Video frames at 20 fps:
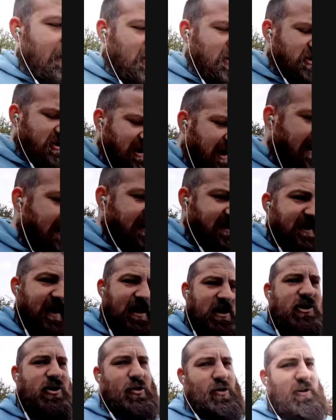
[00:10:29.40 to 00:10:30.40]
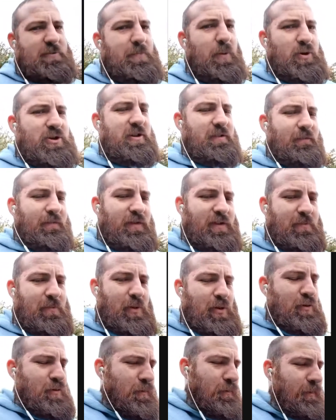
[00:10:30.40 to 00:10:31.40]
because Jadon Sancho is pushing for the
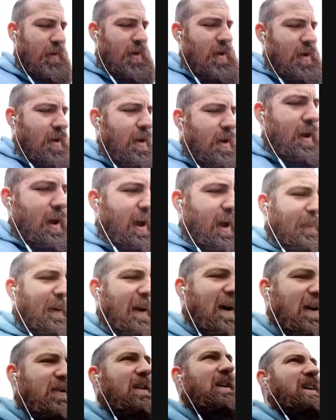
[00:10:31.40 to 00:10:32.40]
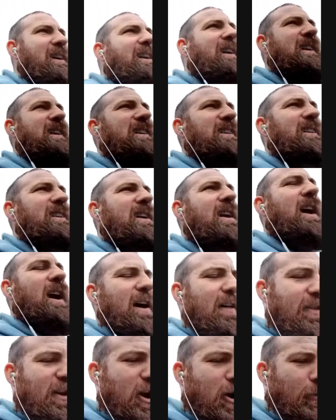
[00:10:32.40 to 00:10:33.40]
move. Apparently,
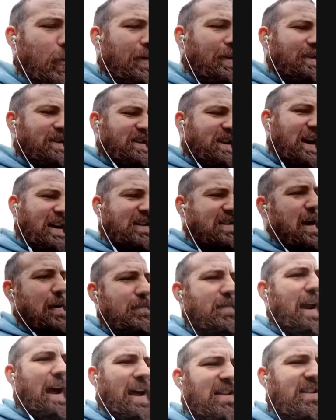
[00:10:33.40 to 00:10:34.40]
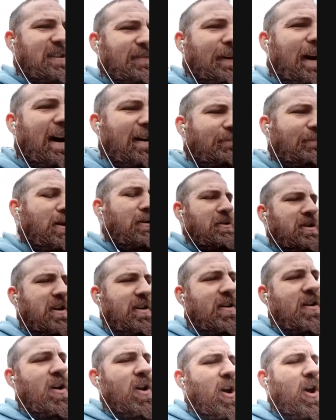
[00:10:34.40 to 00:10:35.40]
they're willing to accept 95
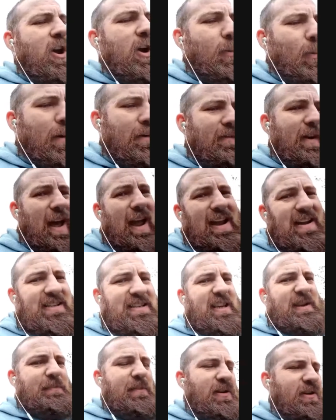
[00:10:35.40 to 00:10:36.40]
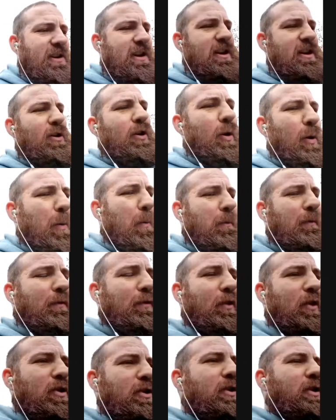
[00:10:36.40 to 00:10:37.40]
million with 80 million up
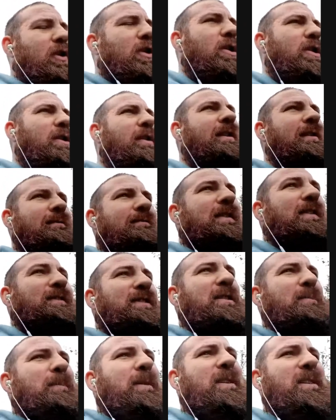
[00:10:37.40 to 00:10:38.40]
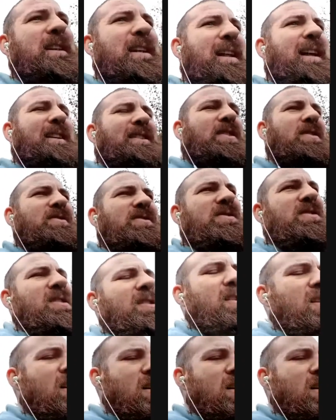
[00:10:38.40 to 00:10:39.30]
front and 15 million in add-ons.